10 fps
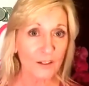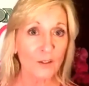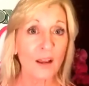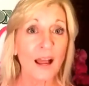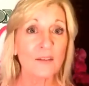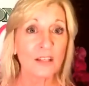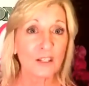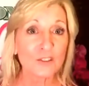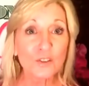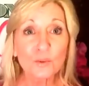you're having
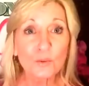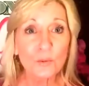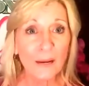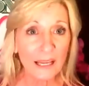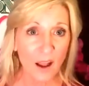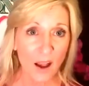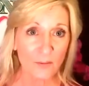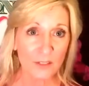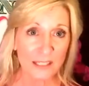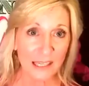a two-way
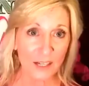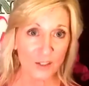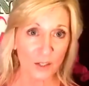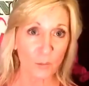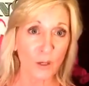conversation.